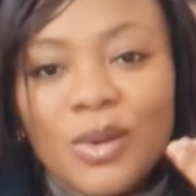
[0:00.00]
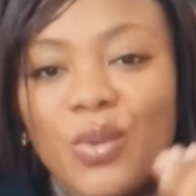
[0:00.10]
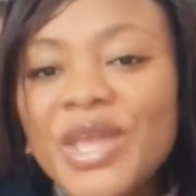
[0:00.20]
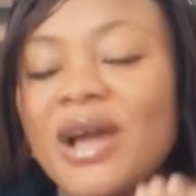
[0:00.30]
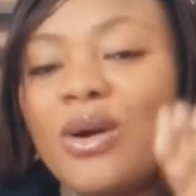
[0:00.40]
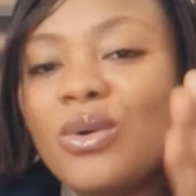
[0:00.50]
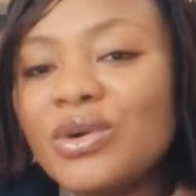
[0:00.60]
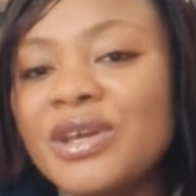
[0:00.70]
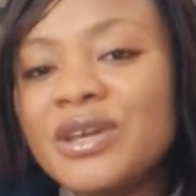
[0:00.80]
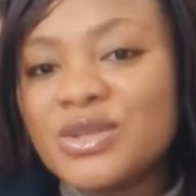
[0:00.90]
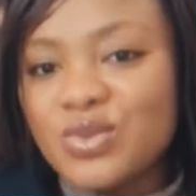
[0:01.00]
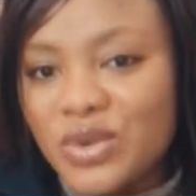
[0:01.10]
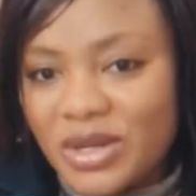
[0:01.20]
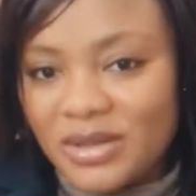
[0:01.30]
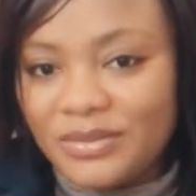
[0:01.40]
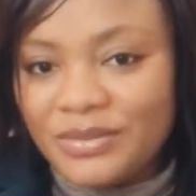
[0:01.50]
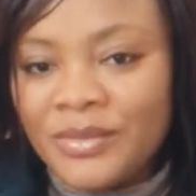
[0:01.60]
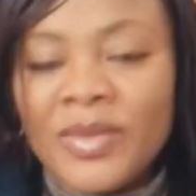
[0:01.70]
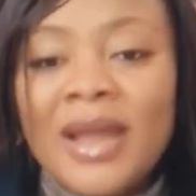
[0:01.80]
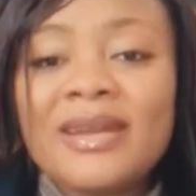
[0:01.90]
We are all here to work.
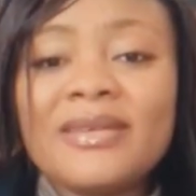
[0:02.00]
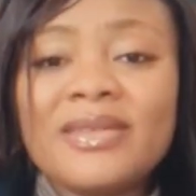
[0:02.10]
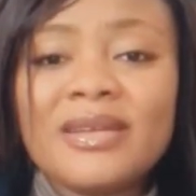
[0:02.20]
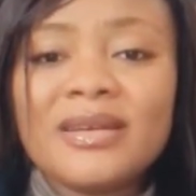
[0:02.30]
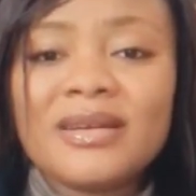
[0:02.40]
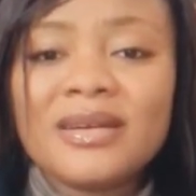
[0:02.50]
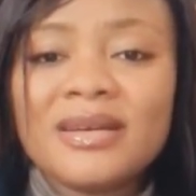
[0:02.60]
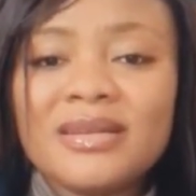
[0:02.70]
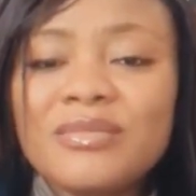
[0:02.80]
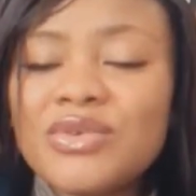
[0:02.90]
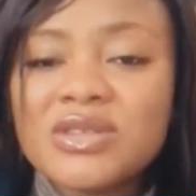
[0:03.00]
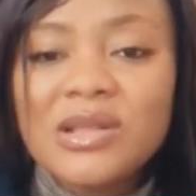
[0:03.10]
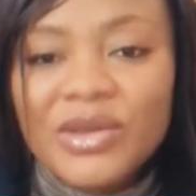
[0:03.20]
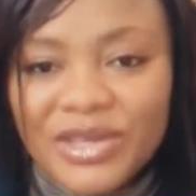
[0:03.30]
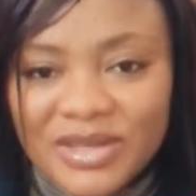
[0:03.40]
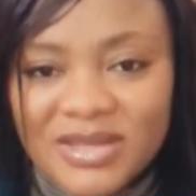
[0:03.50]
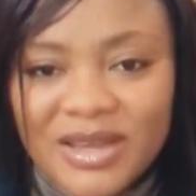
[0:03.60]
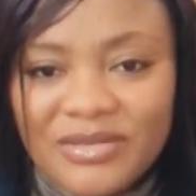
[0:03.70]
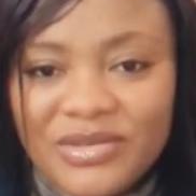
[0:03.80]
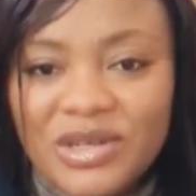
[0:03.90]
And I think the most luckiest
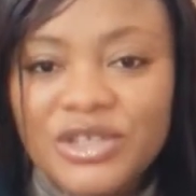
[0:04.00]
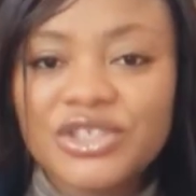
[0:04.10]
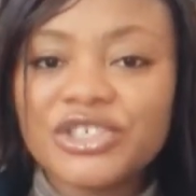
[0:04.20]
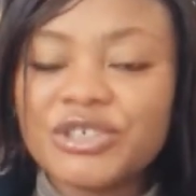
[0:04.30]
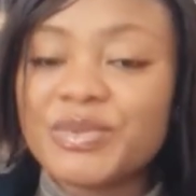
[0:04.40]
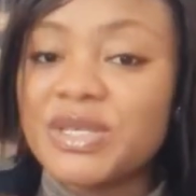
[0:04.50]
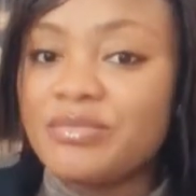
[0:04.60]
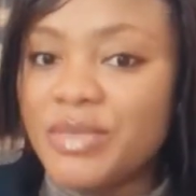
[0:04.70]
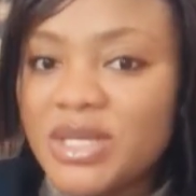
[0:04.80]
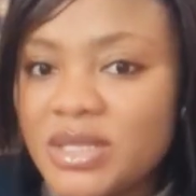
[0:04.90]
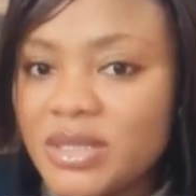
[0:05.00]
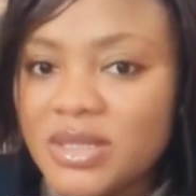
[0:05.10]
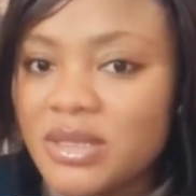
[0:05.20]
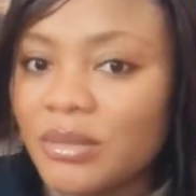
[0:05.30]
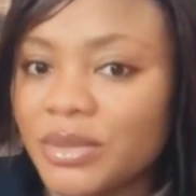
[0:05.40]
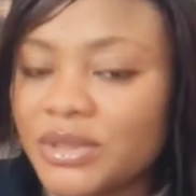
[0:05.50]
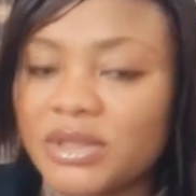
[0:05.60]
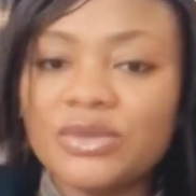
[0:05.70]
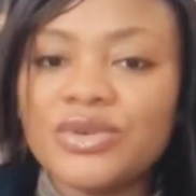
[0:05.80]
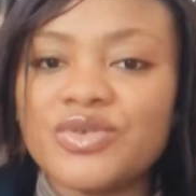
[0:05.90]
kind of relationship is meeting
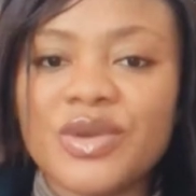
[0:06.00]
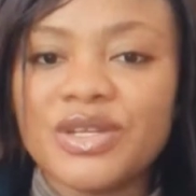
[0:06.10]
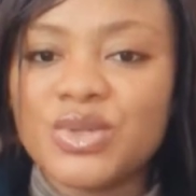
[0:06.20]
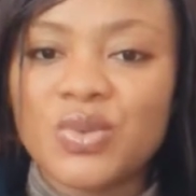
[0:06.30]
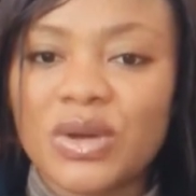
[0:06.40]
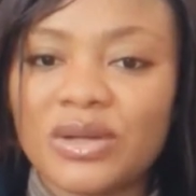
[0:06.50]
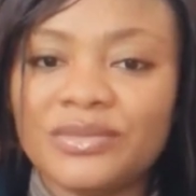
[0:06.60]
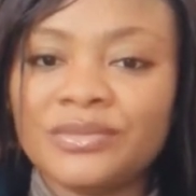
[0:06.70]
somebody who is ready to work.